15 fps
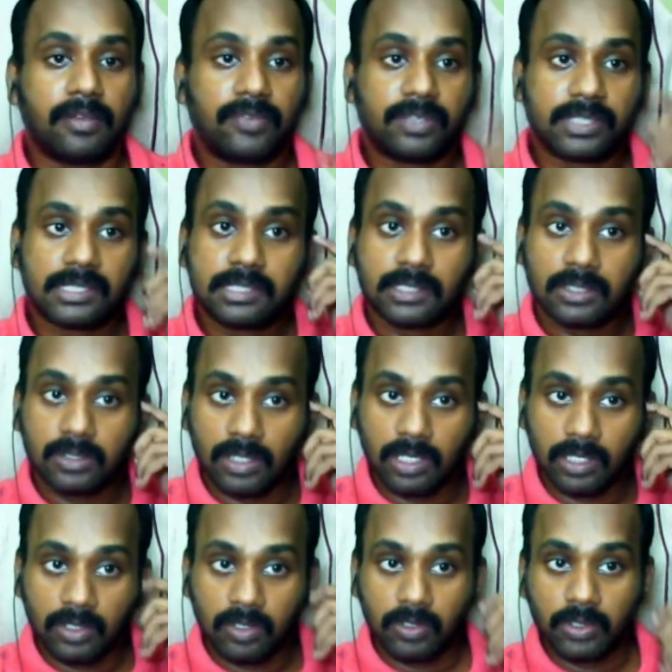First,
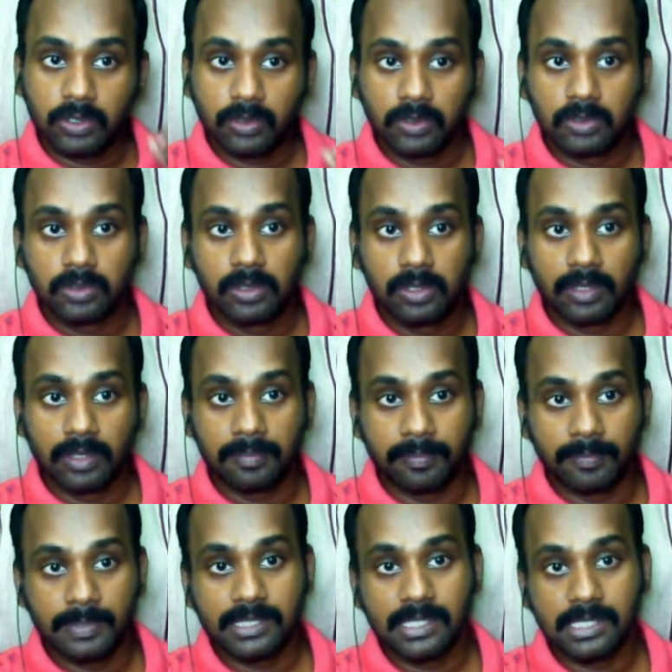go
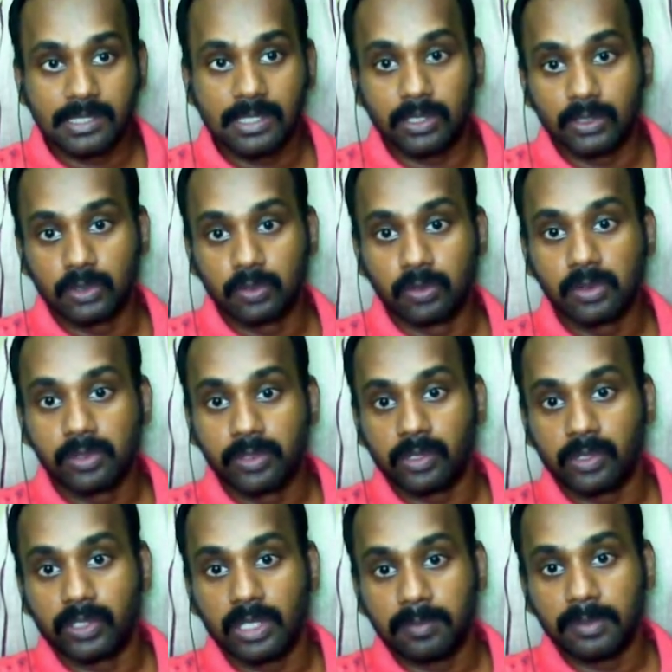to
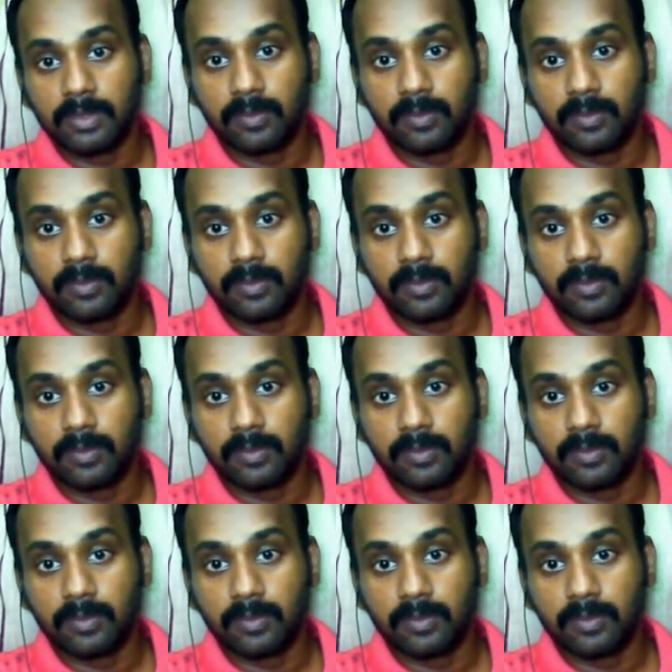business.google.com.